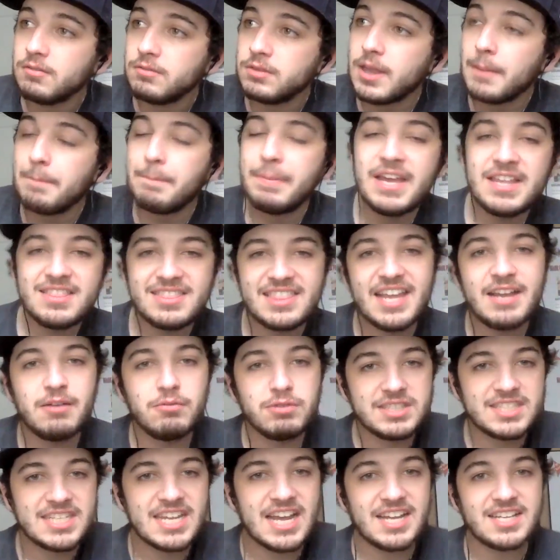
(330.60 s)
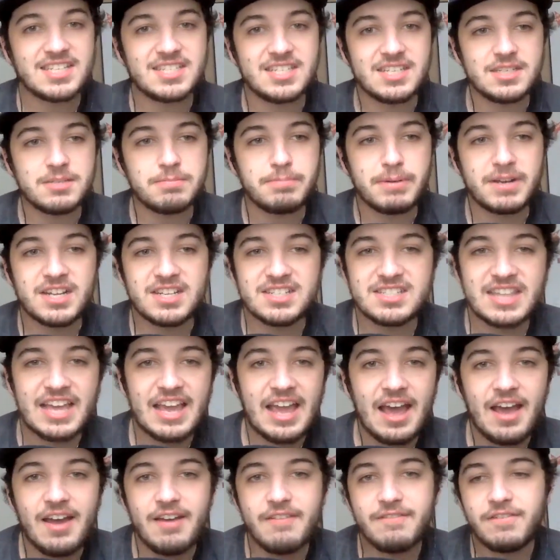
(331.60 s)
the big thing with Texas, because
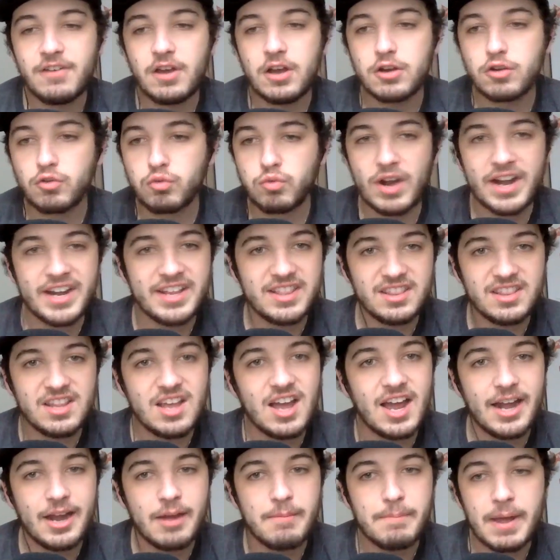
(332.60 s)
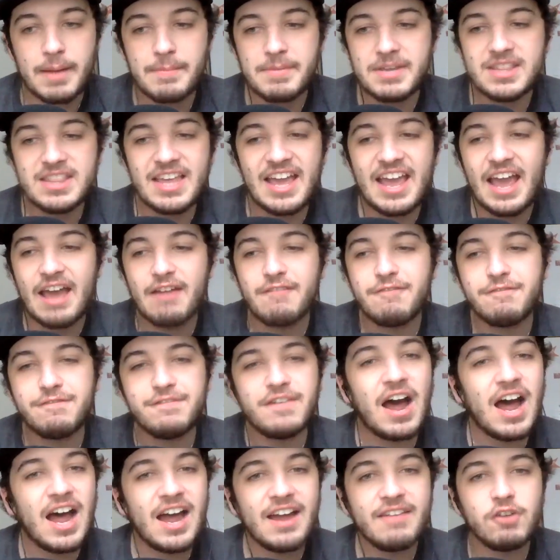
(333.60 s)
they have a great lineup. I mean, they had
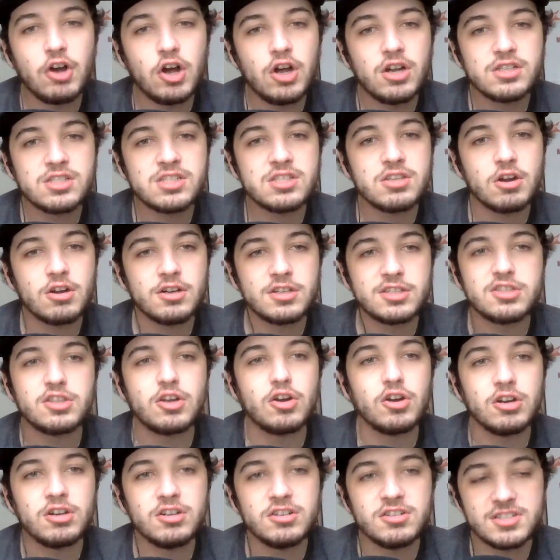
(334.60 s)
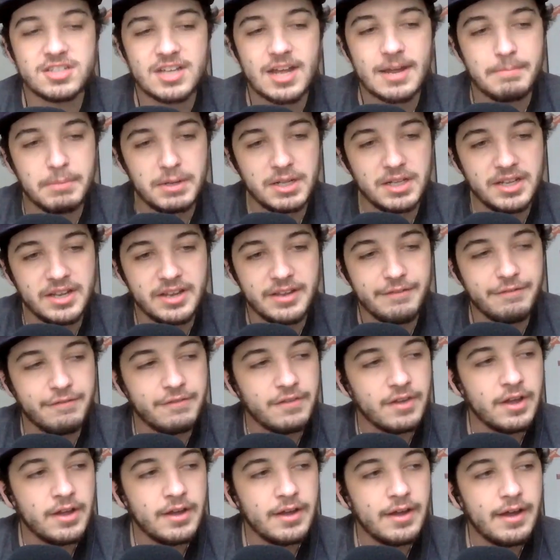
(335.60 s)
five all star starters, I believe,
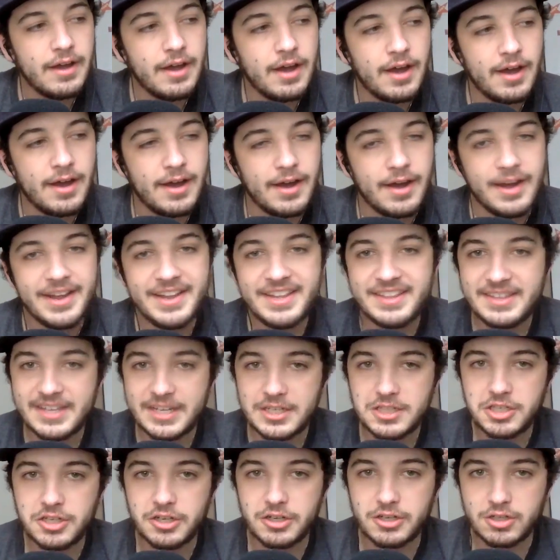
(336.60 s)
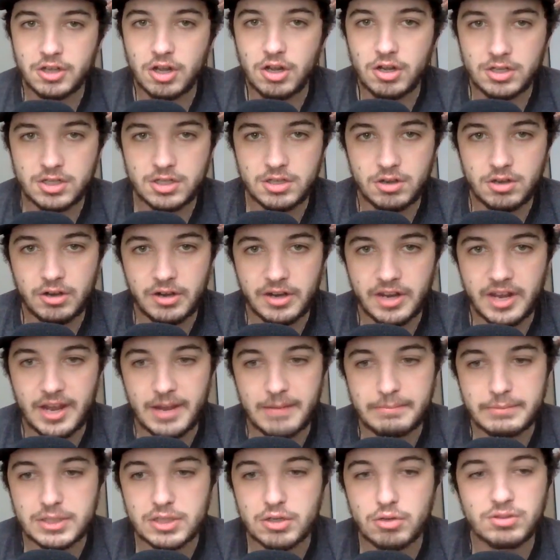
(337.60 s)
uh, in this year's all star
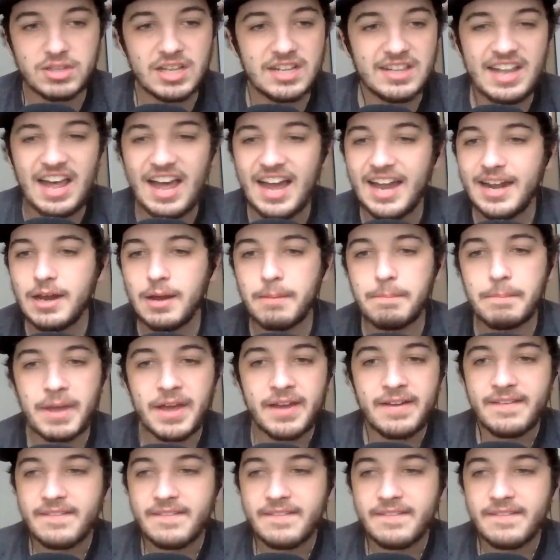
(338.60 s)
game. So the lineup